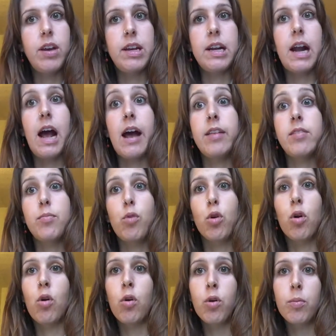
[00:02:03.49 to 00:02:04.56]
and it adds
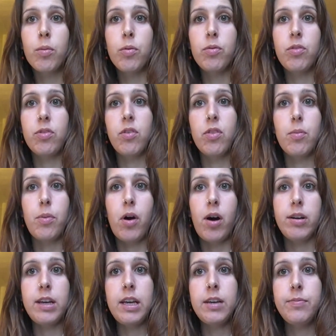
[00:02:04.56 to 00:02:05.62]
more hormones to the
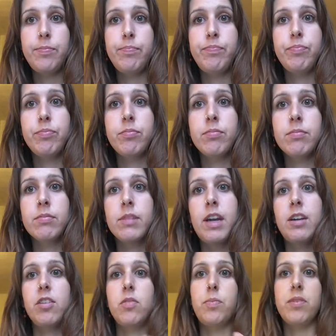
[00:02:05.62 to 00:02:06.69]
body
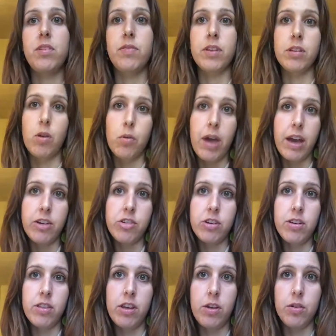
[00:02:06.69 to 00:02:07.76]
in a specific
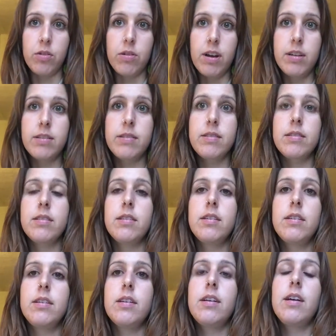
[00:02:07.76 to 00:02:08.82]
location, the uterus,
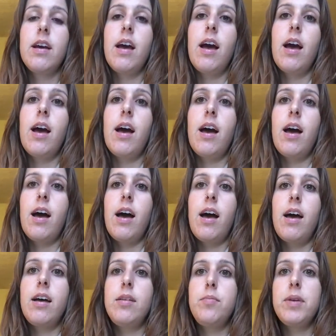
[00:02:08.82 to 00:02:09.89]

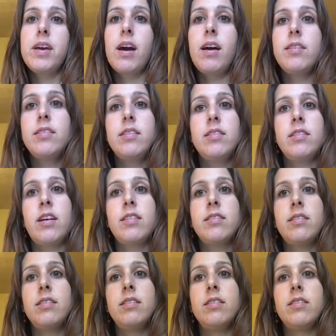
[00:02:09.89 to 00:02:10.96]
and because it
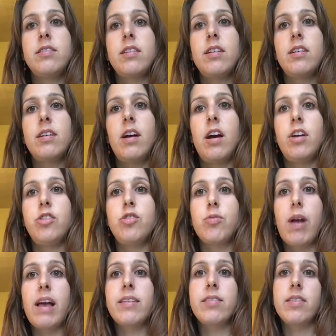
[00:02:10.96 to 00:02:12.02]
doesn't
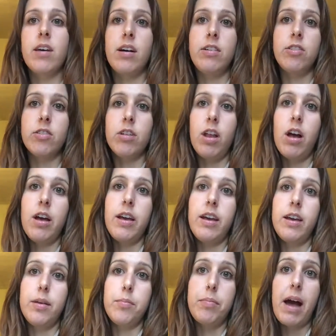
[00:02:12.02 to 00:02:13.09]
address the
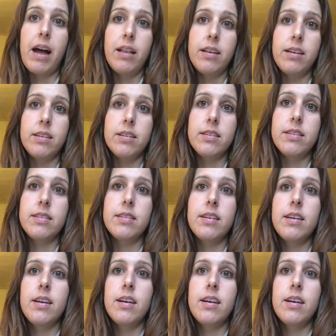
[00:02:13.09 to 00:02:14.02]
underlying imbalance,